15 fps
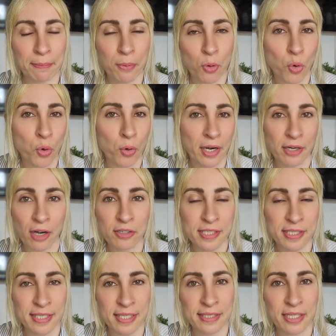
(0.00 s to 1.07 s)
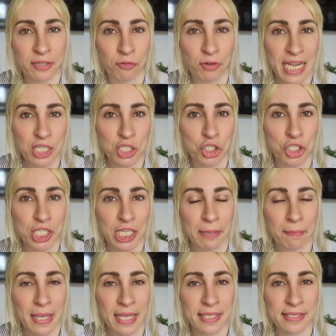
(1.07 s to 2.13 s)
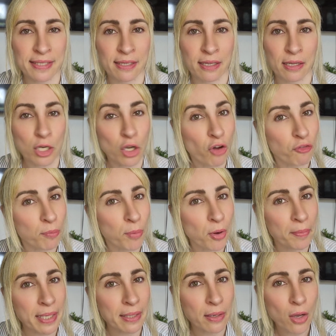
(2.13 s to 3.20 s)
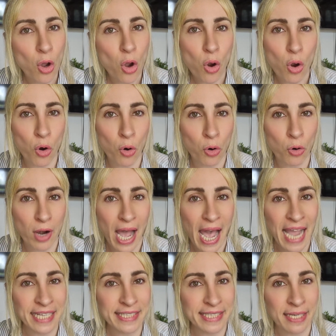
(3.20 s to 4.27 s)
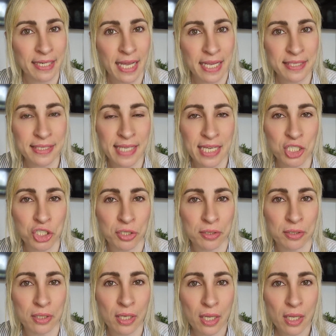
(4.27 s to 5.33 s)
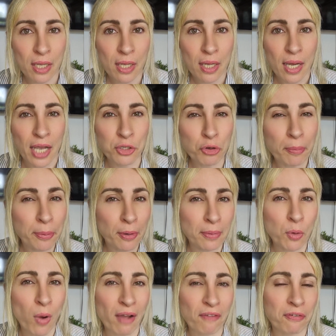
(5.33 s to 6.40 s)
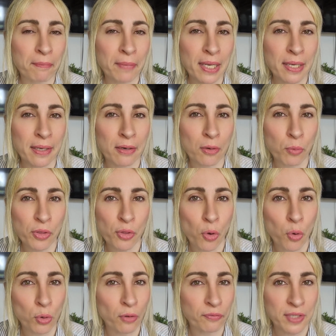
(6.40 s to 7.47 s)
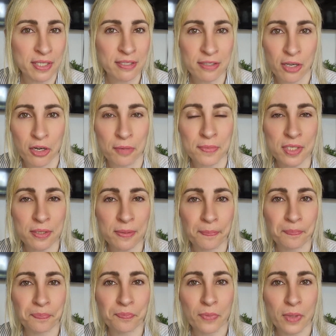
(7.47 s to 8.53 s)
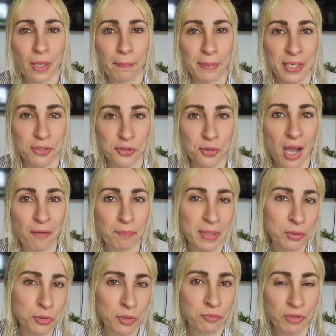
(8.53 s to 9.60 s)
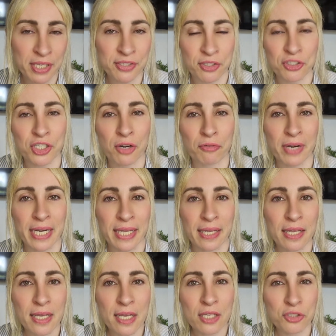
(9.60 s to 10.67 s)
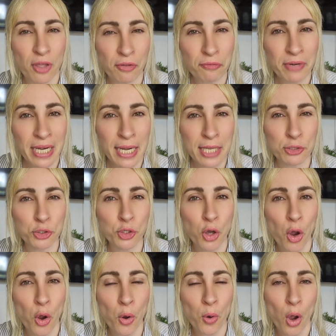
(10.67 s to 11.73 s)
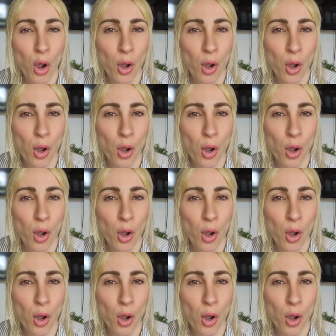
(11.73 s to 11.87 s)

or a narcissistic relationship is the love bombing or idealization. And you're probably quite familiar with all of these terms because you have been doing research already. So I don't really need to go